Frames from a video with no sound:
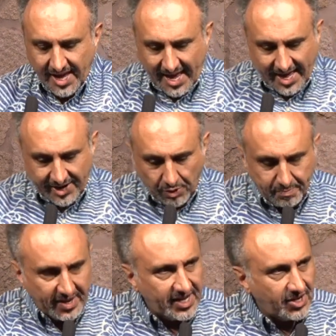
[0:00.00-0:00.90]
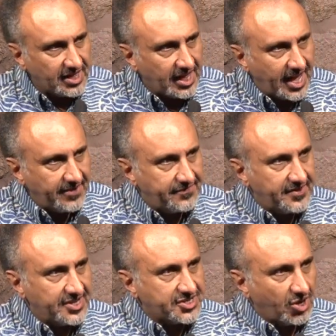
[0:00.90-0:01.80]
And an obedient life
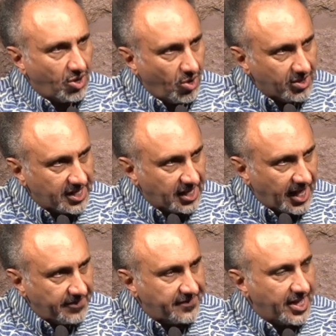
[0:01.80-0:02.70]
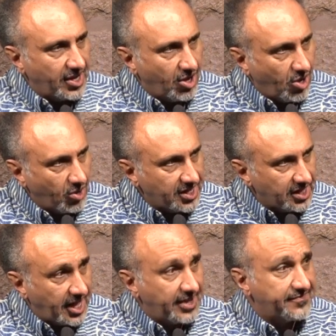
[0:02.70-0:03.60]
is a holy life, and a holy
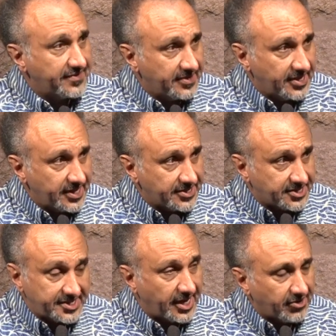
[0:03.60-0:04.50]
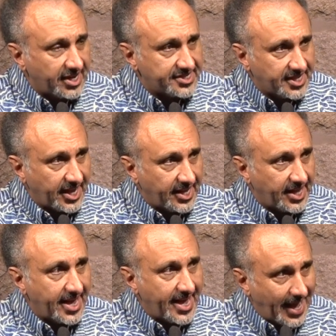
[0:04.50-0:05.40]
life is, dare I say,
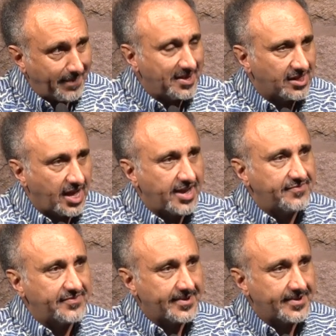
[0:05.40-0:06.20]
a happy life.